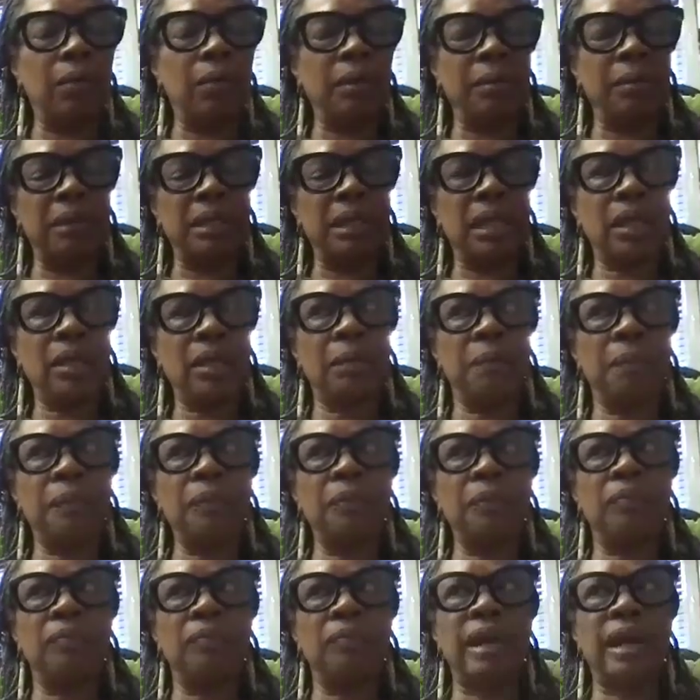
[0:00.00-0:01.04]
Yellow,
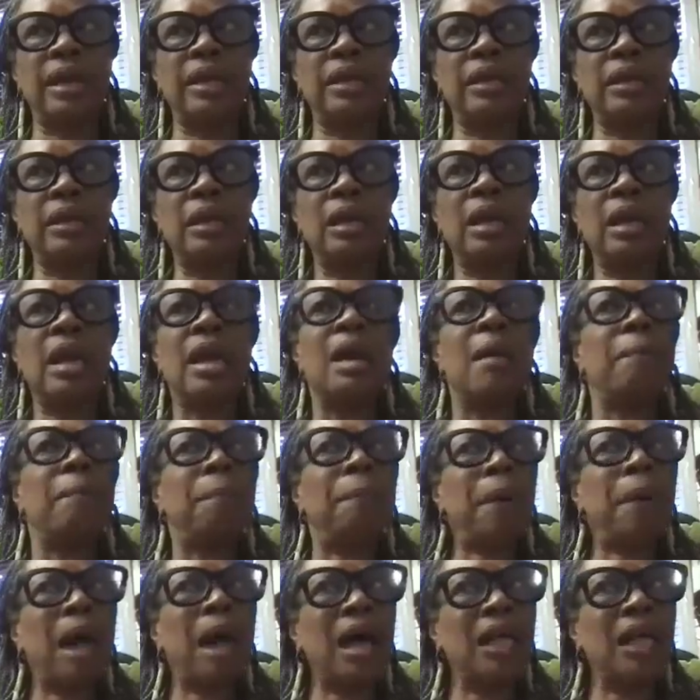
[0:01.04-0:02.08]
blue, red,
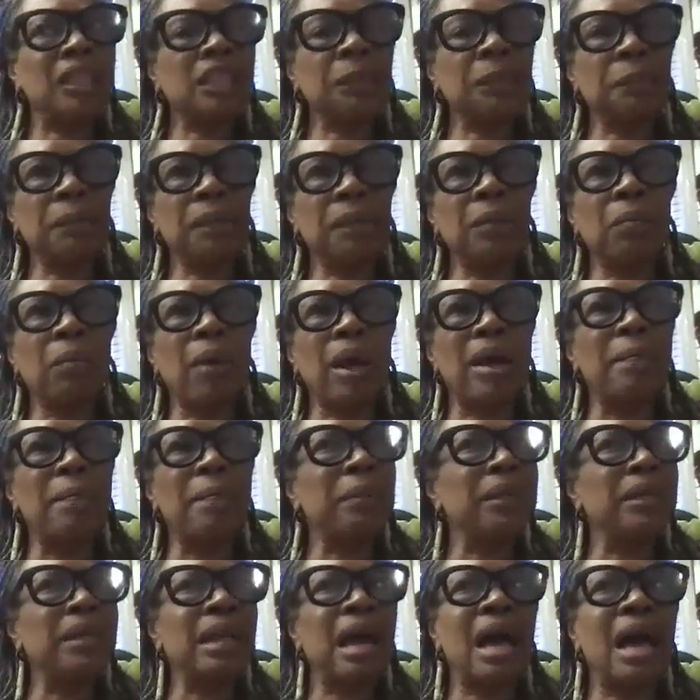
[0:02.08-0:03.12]
possibly white,
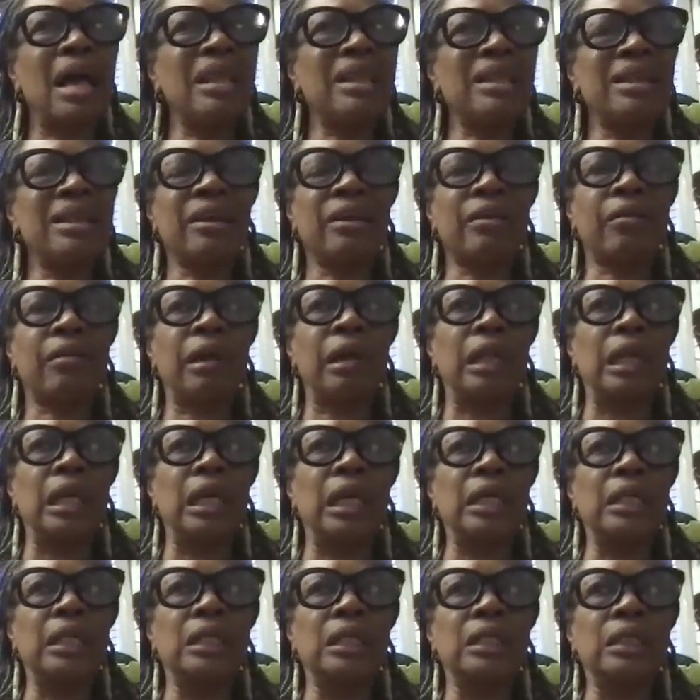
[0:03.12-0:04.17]
but not in
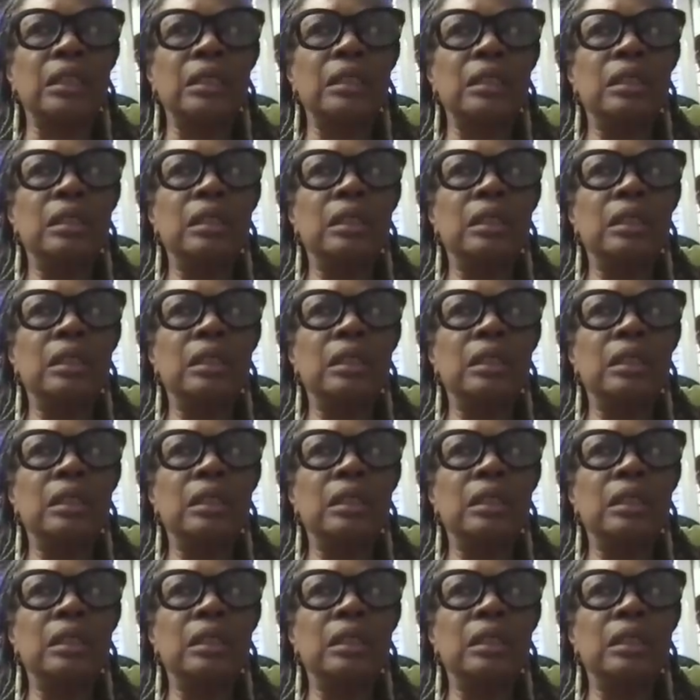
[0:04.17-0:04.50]
acrylics.